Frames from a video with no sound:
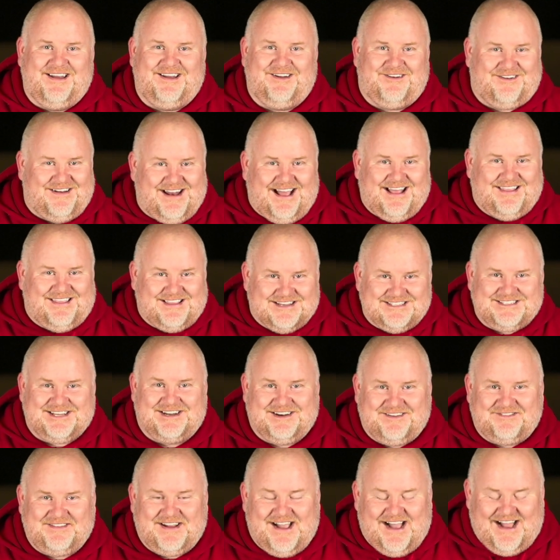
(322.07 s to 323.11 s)
You're not the
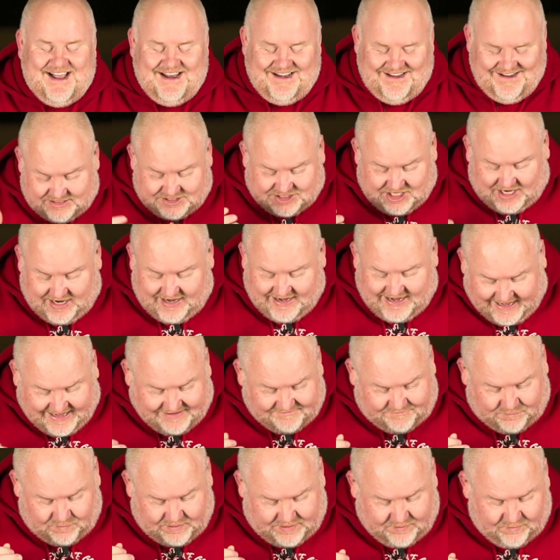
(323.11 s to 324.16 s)
son of God. John
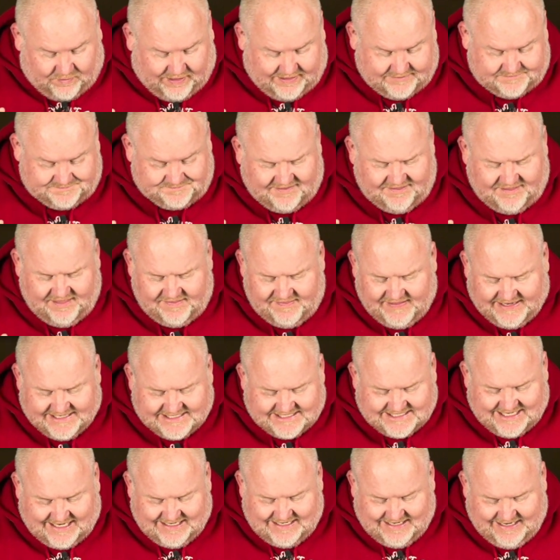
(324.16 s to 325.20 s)
8:41. Then they
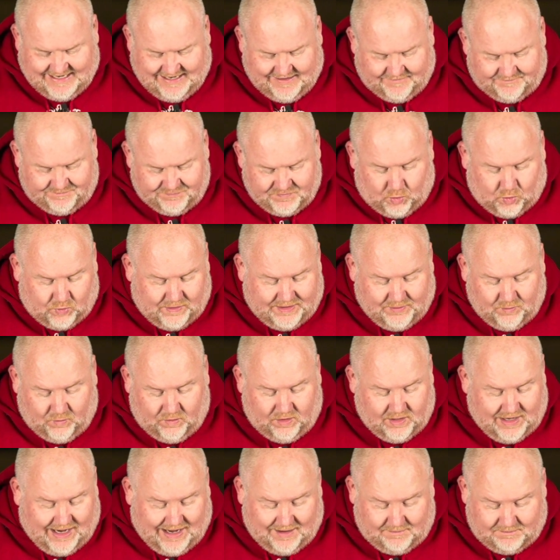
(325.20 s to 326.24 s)
said to him, "We
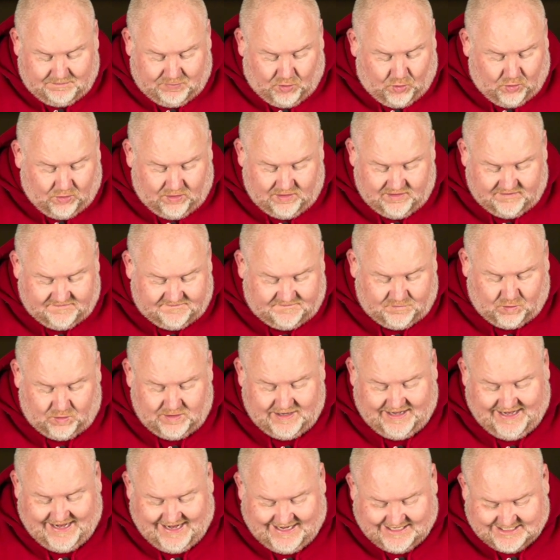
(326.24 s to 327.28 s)
were not born of
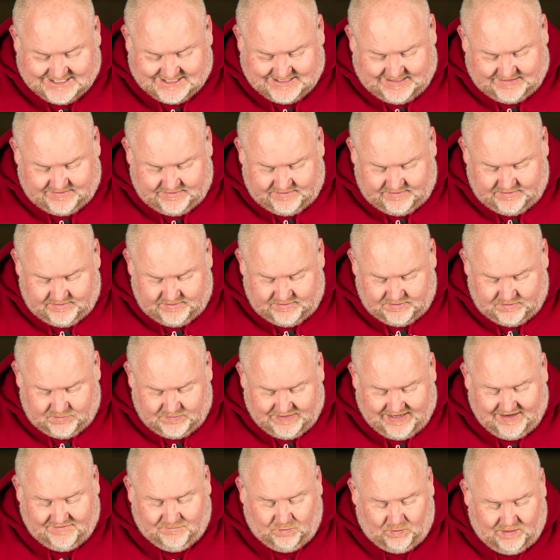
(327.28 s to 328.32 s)
fornication.
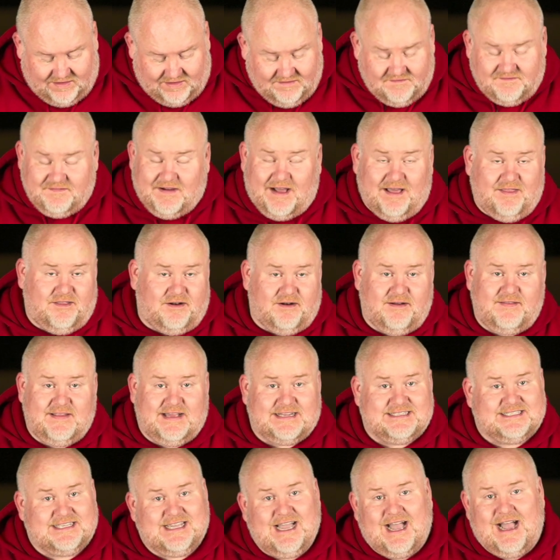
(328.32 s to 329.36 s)
We have one father, and
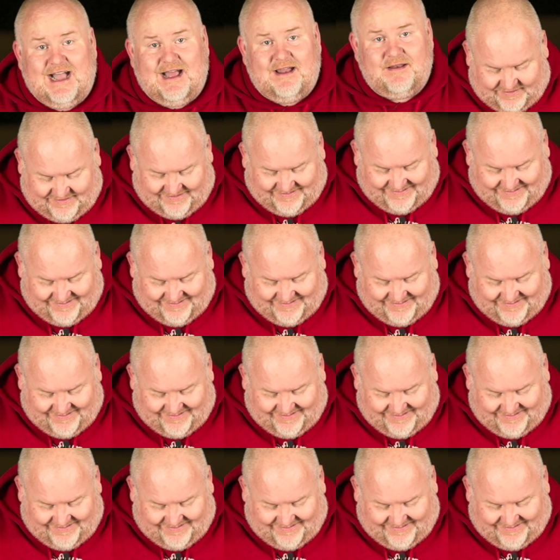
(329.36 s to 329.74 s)
that's God."